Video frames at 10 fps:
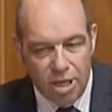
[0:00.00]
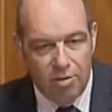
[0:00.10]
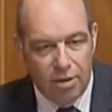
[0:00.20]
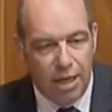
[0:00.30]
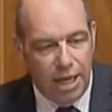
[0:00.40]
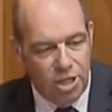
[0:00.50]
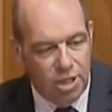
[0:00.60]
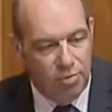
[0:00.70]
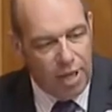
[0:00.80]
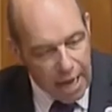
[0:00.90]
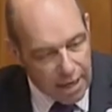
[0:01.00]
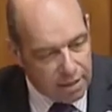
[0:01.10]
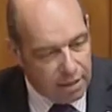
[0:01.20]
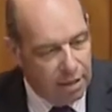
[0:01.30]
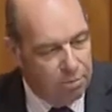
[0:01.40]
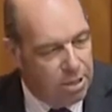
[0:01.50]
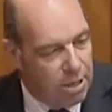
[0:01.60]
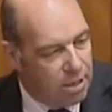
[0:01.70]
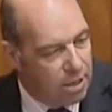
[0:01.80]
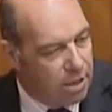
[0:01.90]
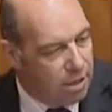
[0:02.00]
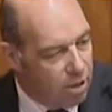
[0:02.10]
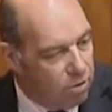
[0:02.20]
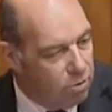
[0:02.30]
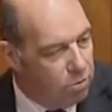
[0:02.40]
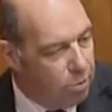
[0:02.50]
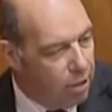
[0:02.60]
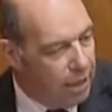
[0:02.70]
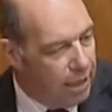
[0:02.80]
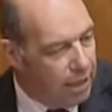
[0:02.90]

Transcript: general election and potentially local body